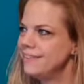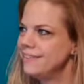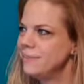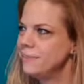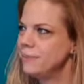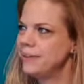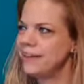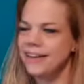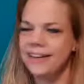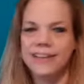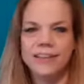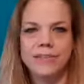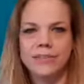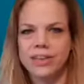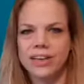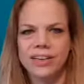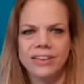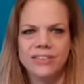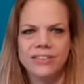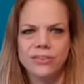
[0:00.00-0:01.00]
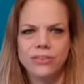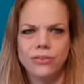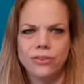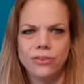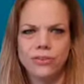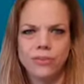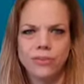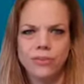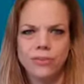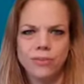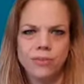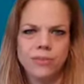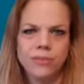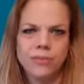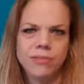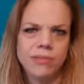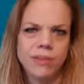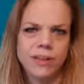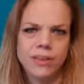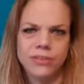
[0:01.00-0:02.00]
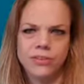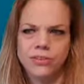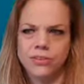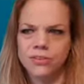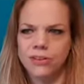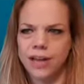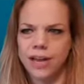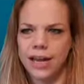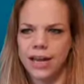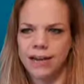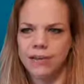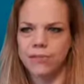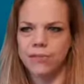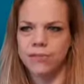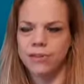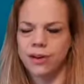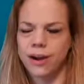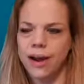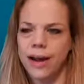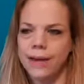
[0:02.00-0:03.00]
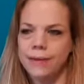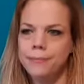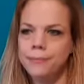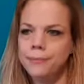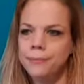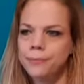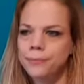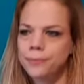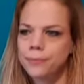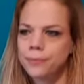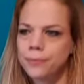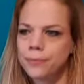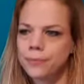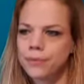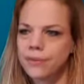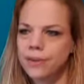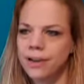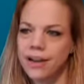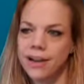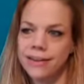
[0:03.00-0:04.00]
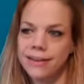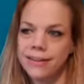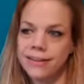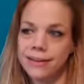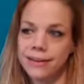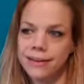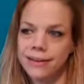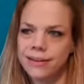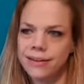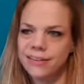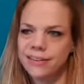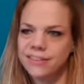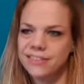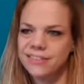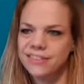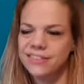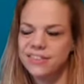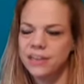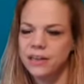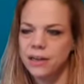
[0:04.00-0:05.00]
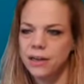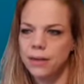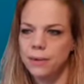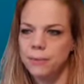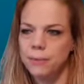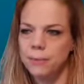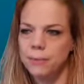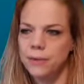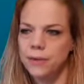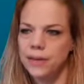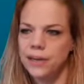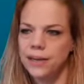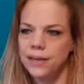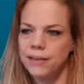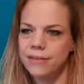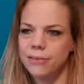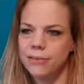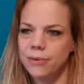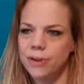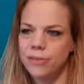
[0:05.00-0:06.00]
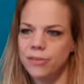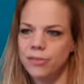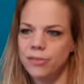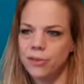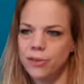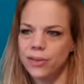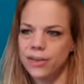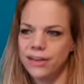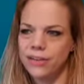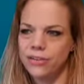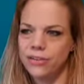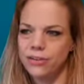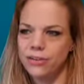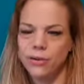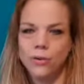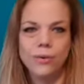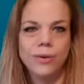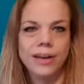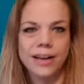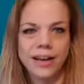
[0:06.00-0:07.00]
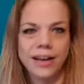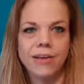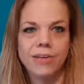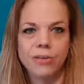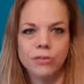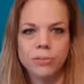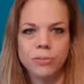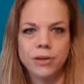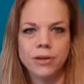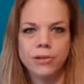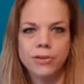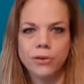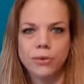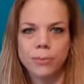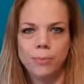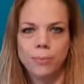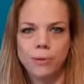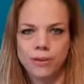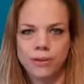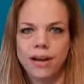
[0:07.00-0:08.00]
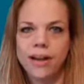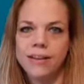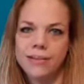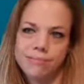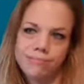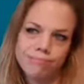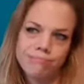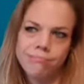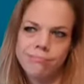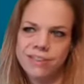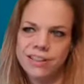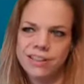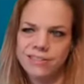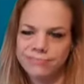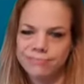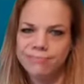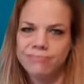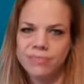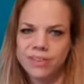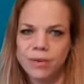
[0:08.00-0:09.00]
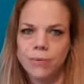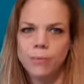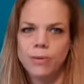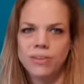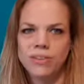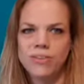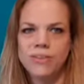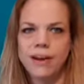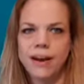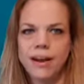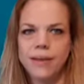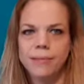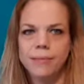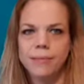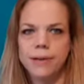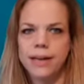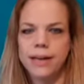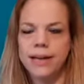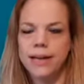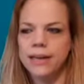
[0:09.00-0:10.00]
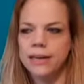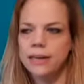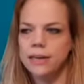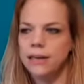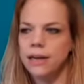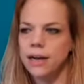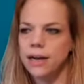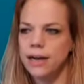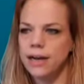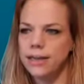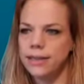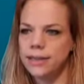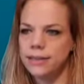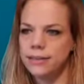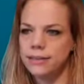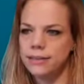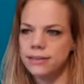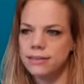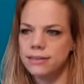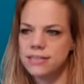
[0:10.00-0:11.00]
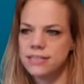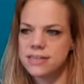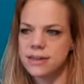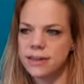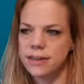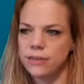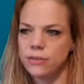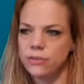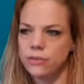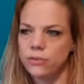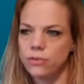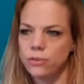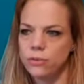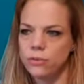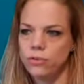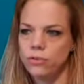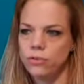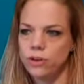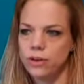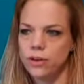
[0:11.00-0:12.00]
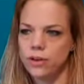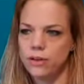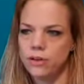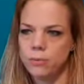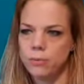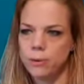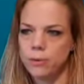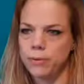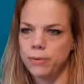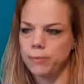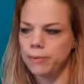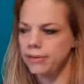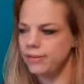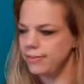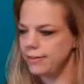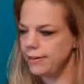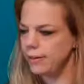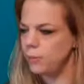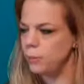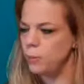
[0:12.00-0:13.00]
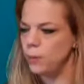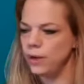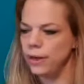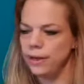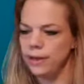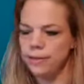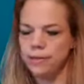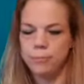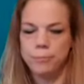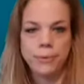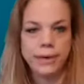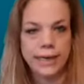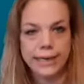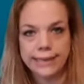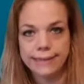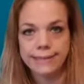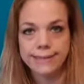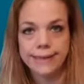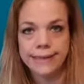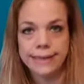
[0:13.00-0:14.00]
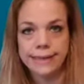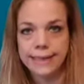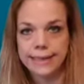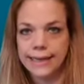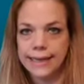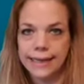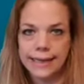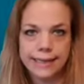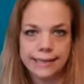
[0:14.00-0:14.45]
But I never listened to it. Well, just a lack of time, I think. But well, 4 years ago when I lost my job, it was time, and I decided to start experimenting with painting